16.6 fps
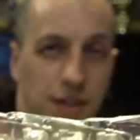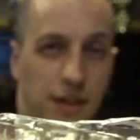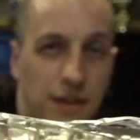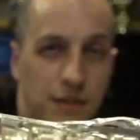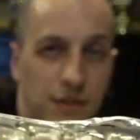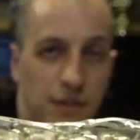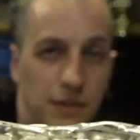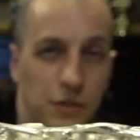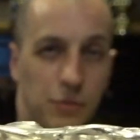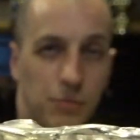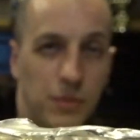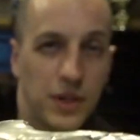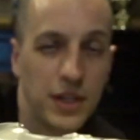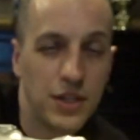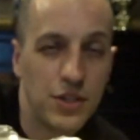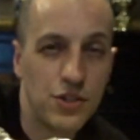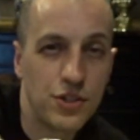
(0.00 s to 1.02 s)
has a little
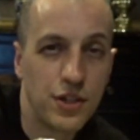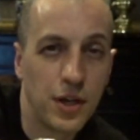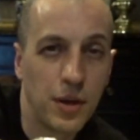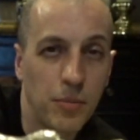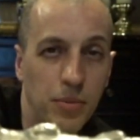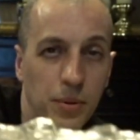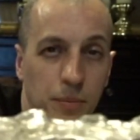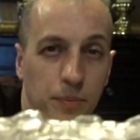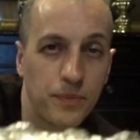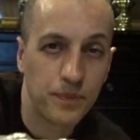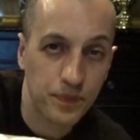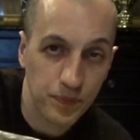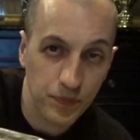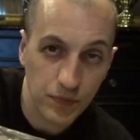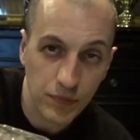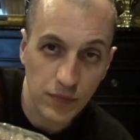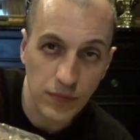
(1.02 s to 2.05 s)
mini chip.
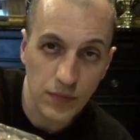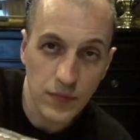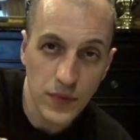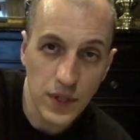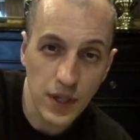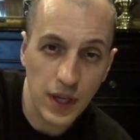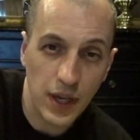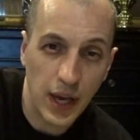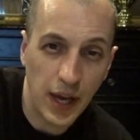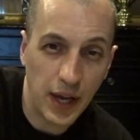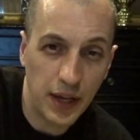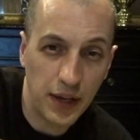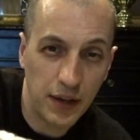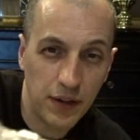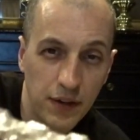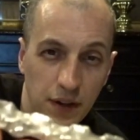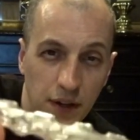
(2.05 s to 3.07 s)

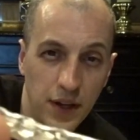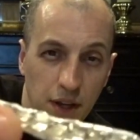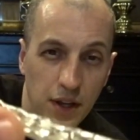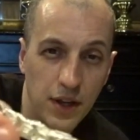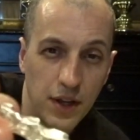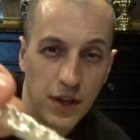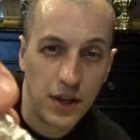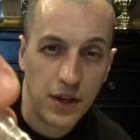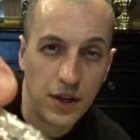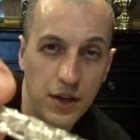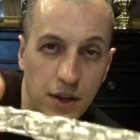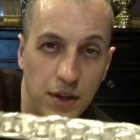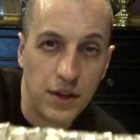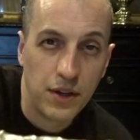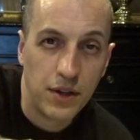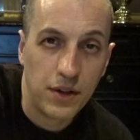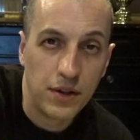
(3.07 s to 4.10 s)
And
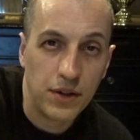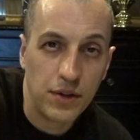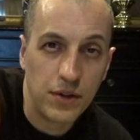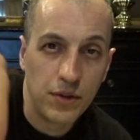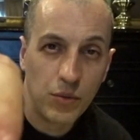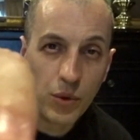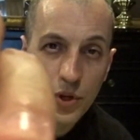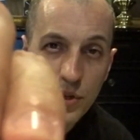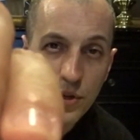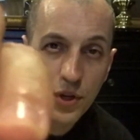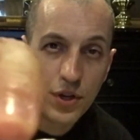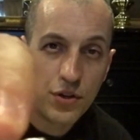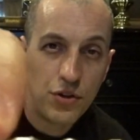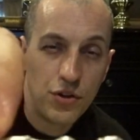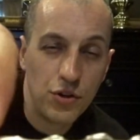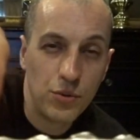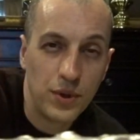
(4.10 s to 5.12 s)
what you
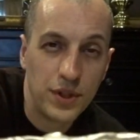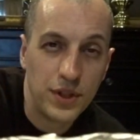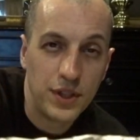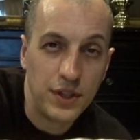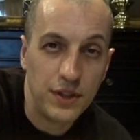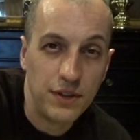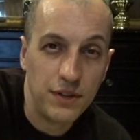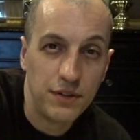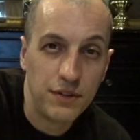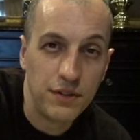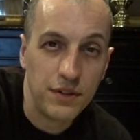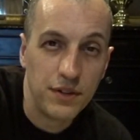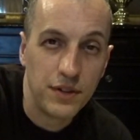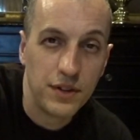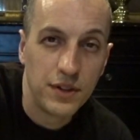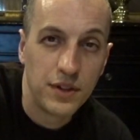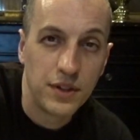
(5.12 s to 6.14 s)
can do with these
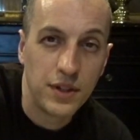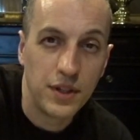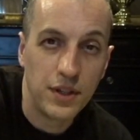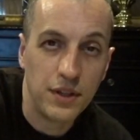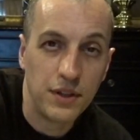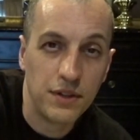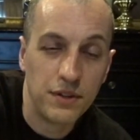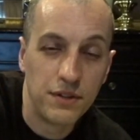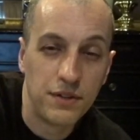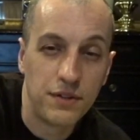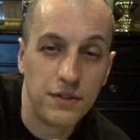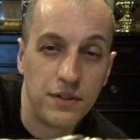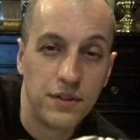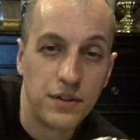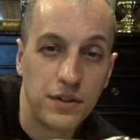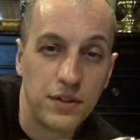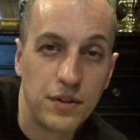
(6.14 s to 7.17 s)

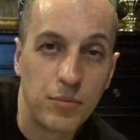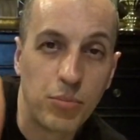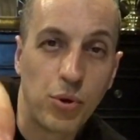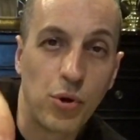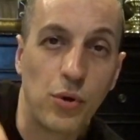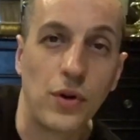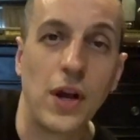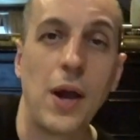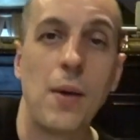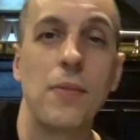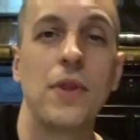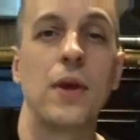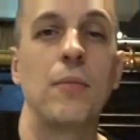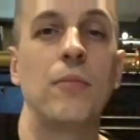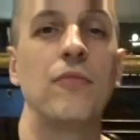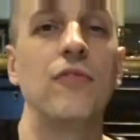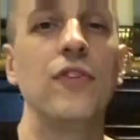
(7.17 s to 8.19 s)
is program
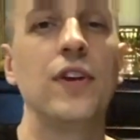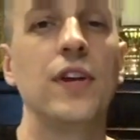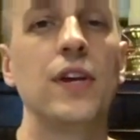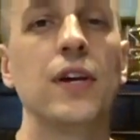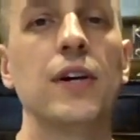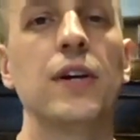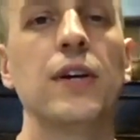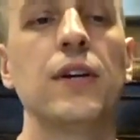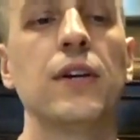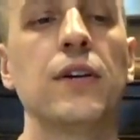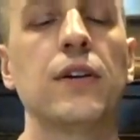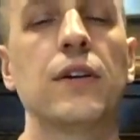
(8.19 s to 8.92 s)
them via